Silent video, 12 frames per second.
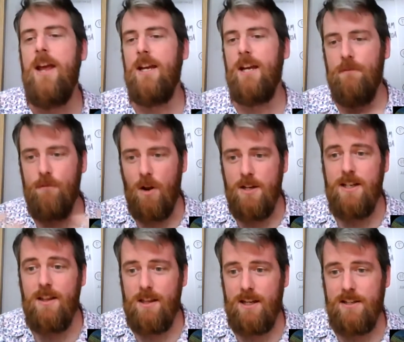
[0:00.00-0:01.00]

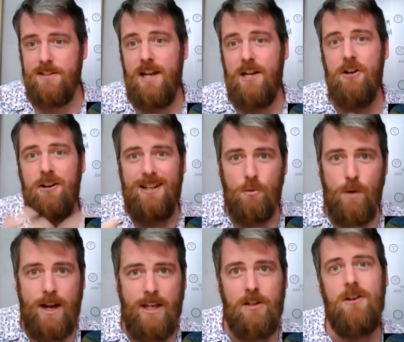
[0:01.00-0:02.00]
confronting things that are
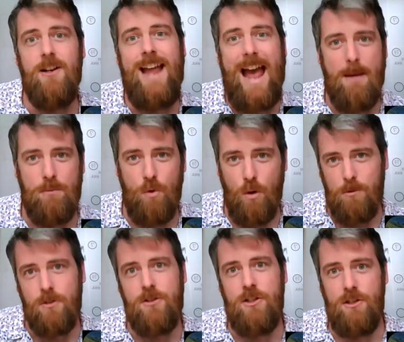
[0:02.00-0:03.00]
irregular and
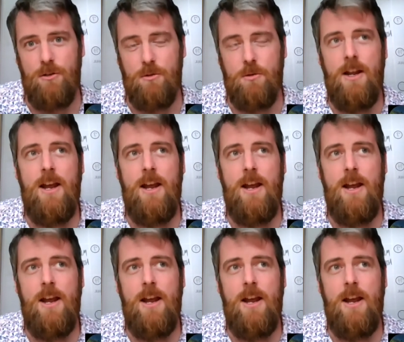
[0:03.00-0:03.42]
abnormal to you.